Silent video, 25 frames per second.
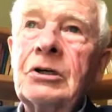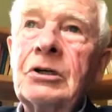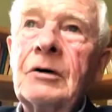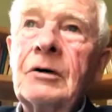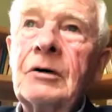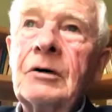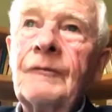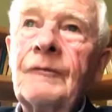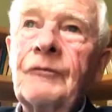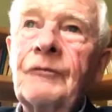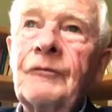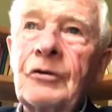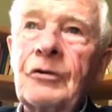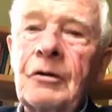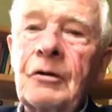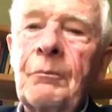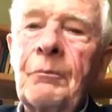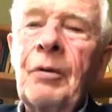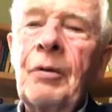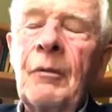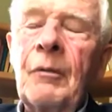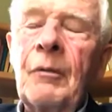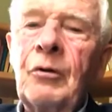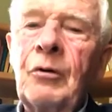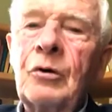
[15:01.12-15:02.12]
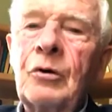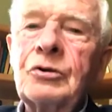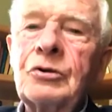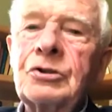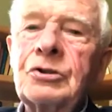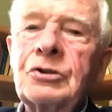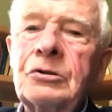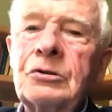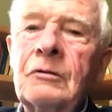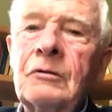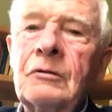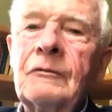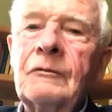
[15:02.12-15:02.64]
for the promotion of
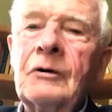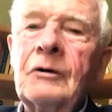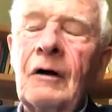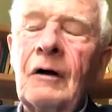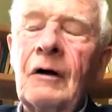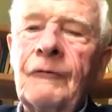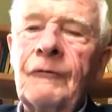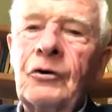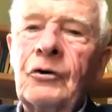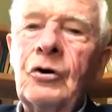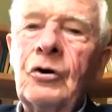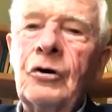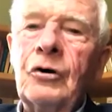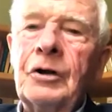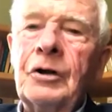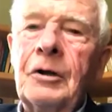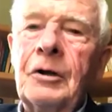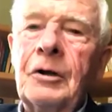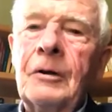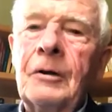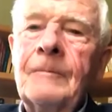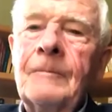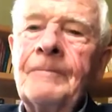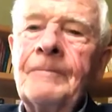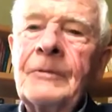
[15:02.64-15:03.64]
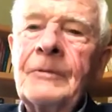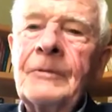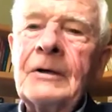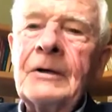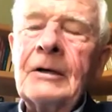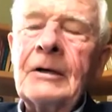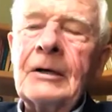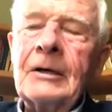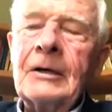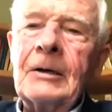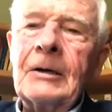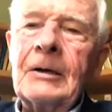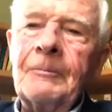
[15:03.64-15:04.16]
good. And so
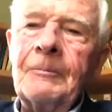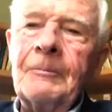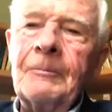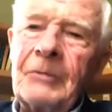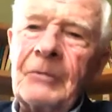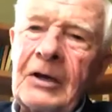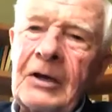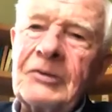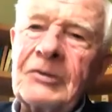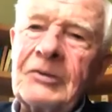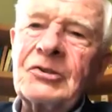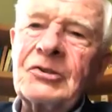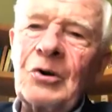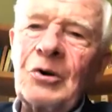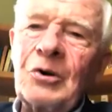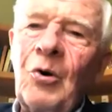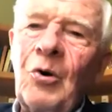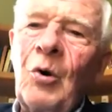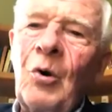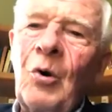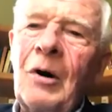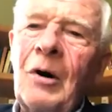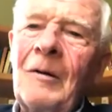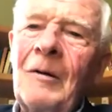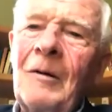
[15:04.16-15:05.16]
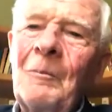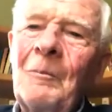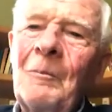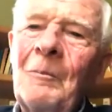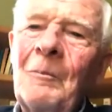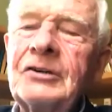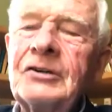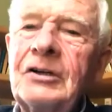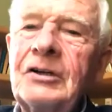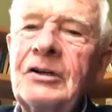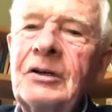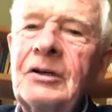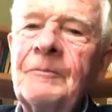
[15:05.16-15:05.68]
I think that's why we've
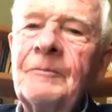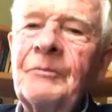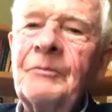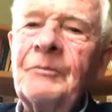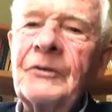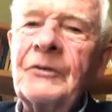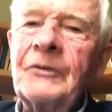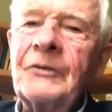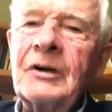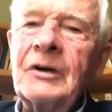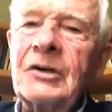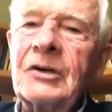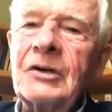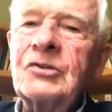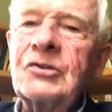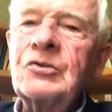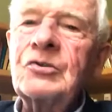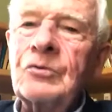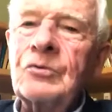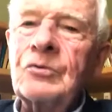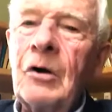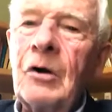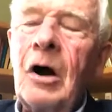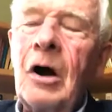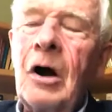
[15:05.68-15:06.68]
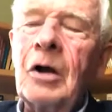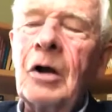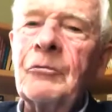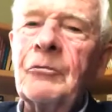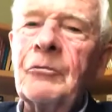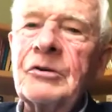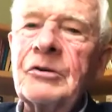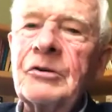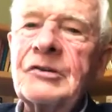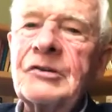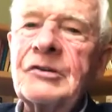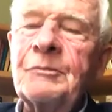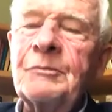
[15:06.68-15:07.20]
seen a strong response
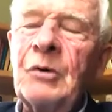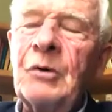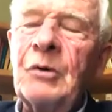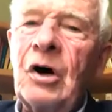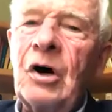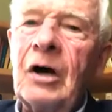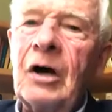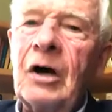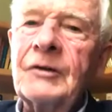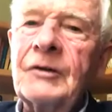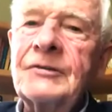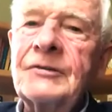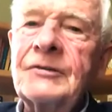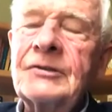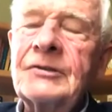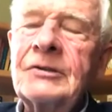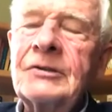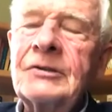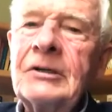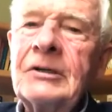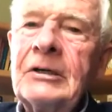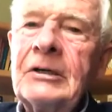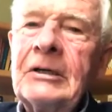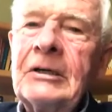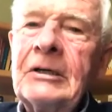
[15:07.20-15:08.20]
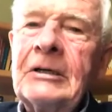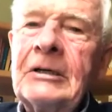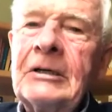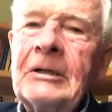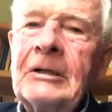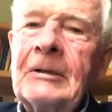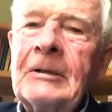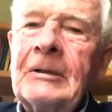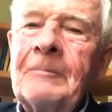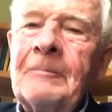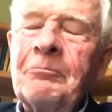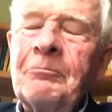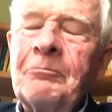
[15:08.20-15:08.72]
by
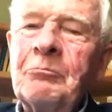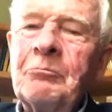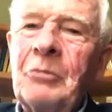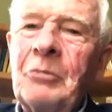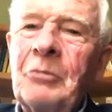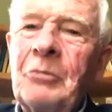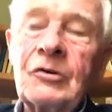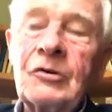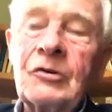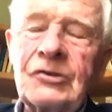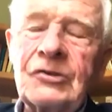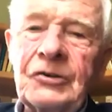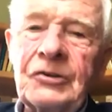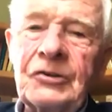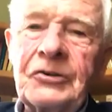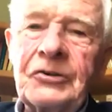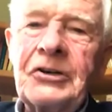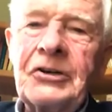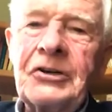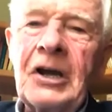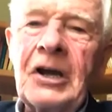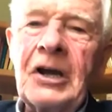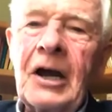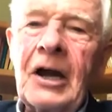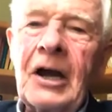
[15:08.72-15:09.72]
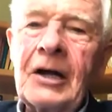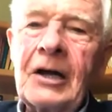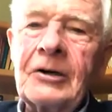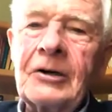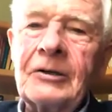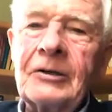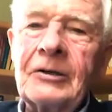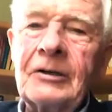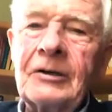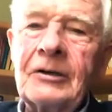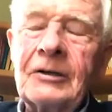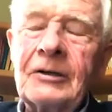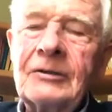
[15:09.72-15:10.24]
folks in Canada to
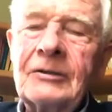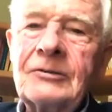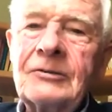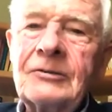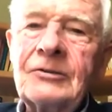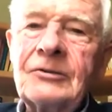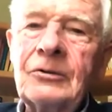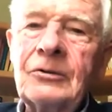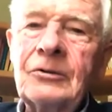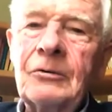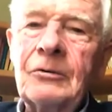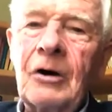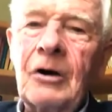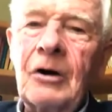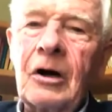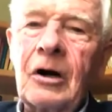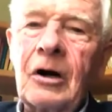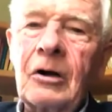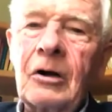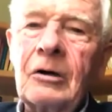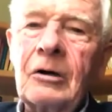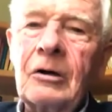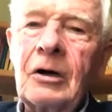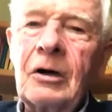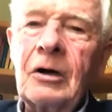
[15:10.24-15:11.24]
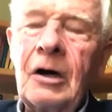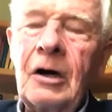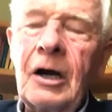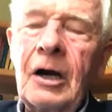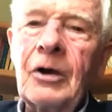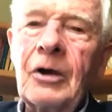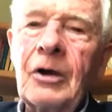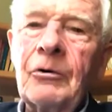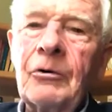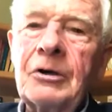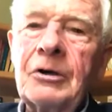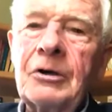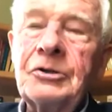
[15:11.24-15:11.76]
our higher education
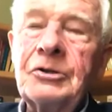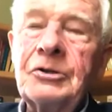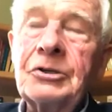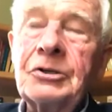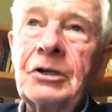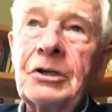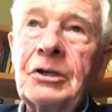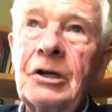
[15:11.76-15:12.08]
institutions.